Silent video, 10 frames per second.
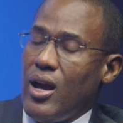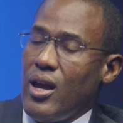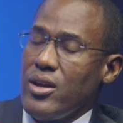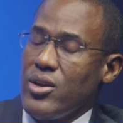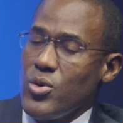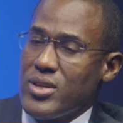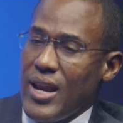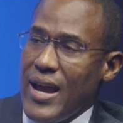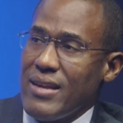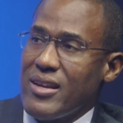
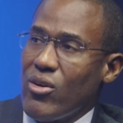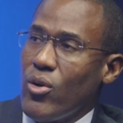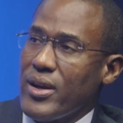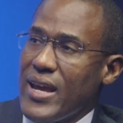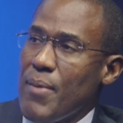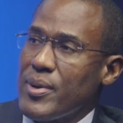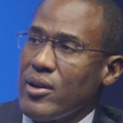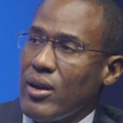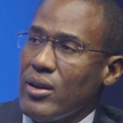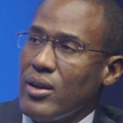utilize their own
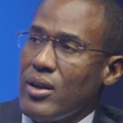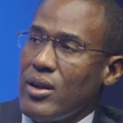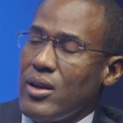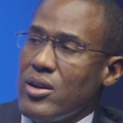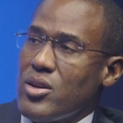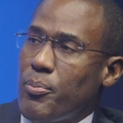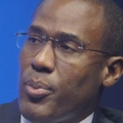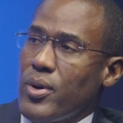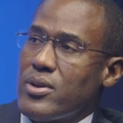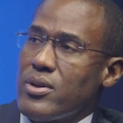capital to
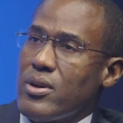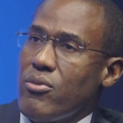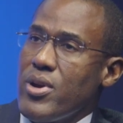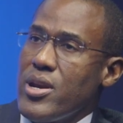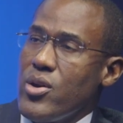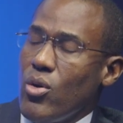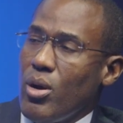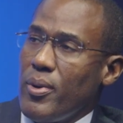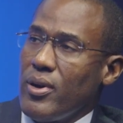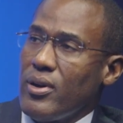put
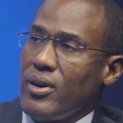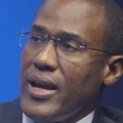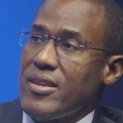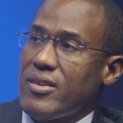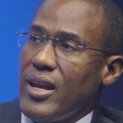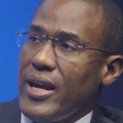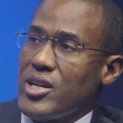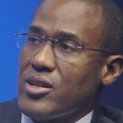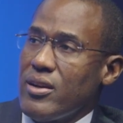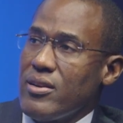renewable
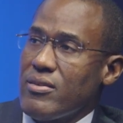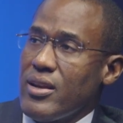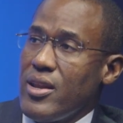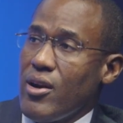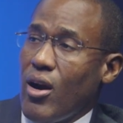installations in their